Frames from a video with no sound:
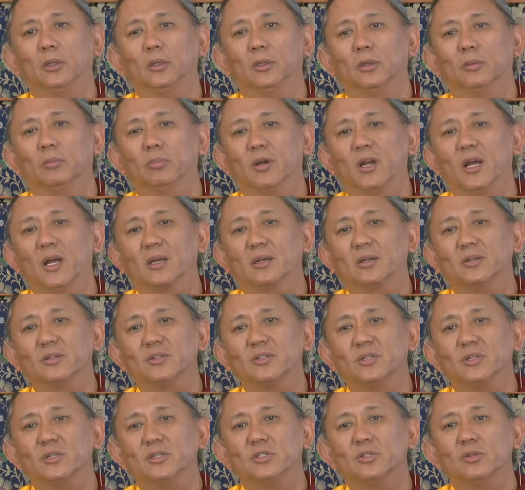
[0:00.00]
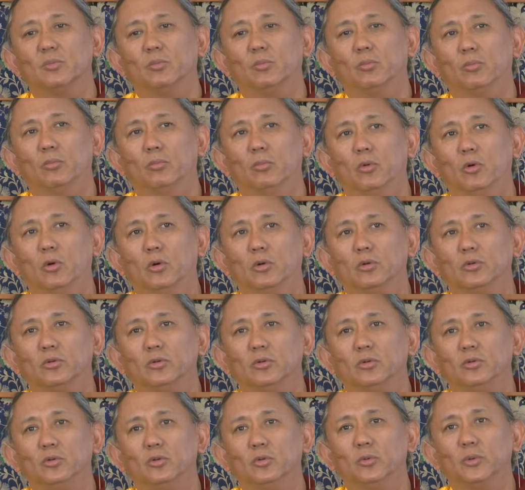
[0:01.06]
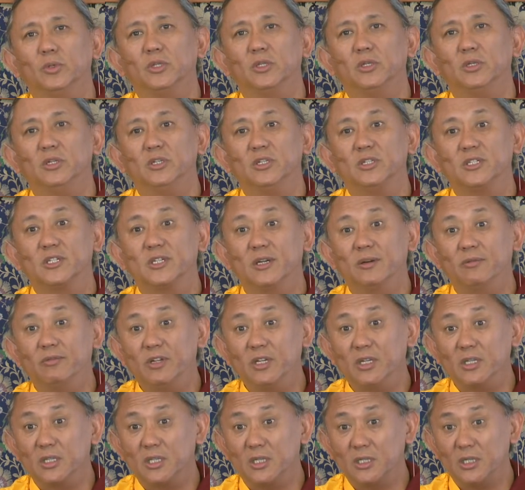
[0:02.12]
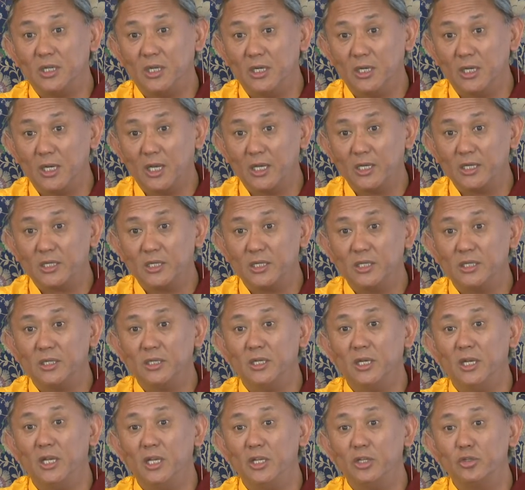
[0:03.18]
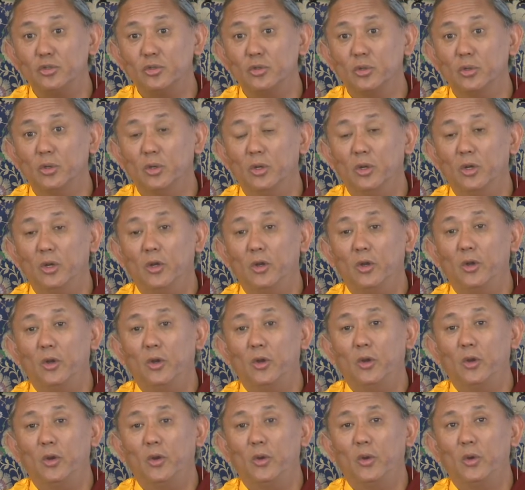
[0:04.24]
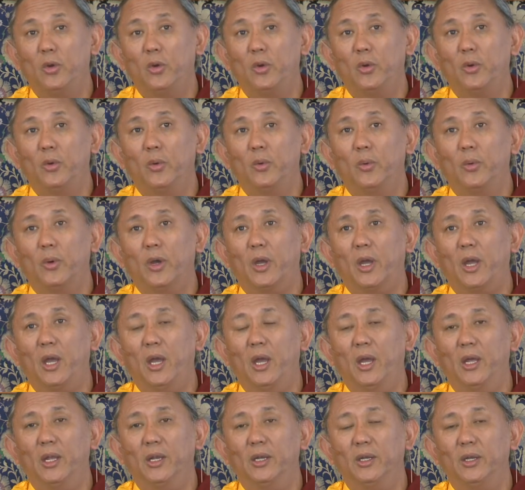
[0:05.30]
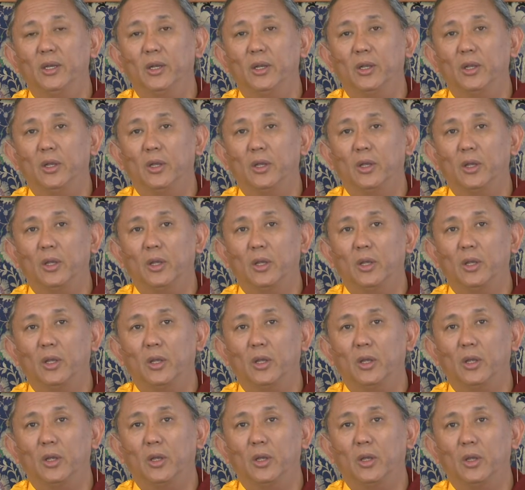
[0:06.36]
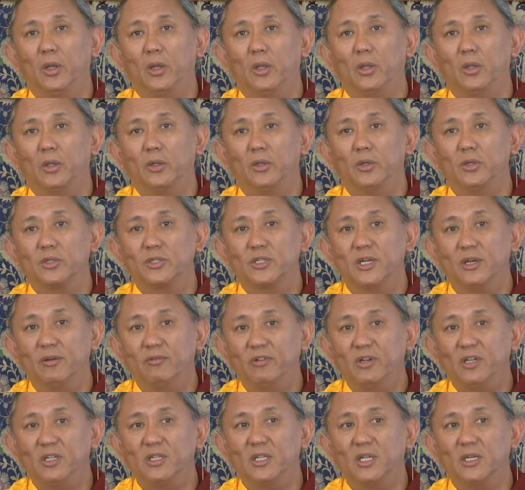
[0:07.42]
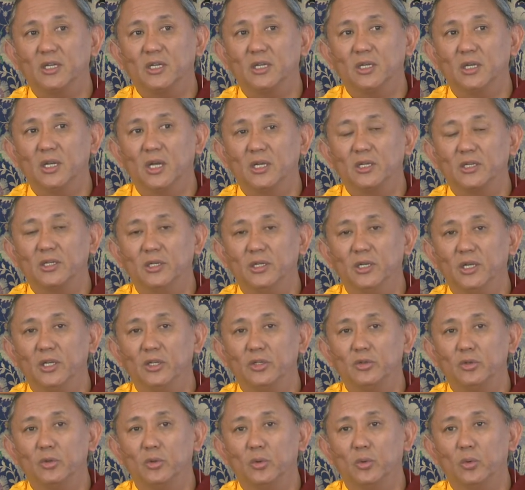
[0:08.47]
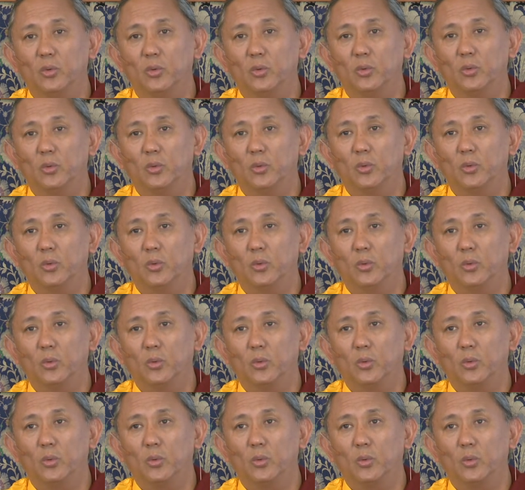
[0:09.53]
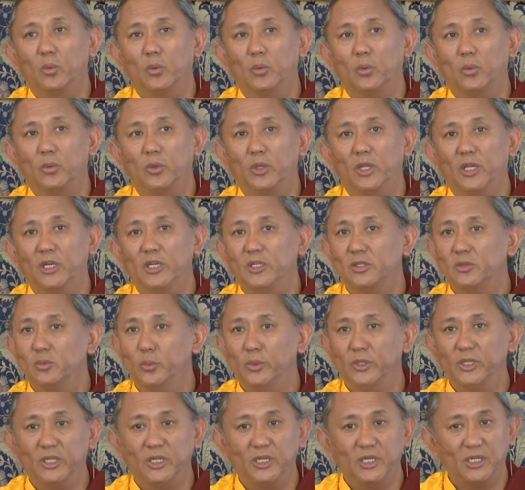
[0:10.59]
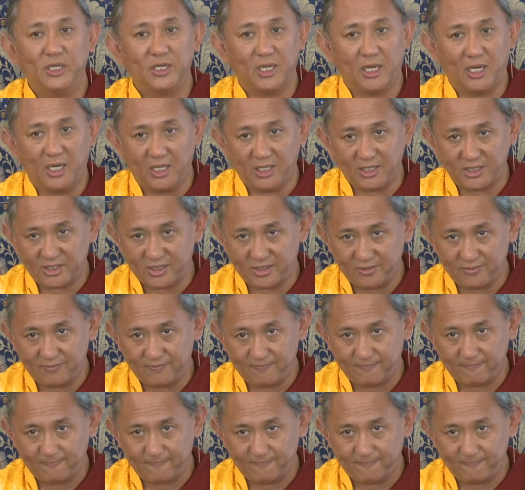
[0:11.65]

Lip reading: The practice is more to do with discovering that enlightened nature and discovering that enlightened nature that is within in us.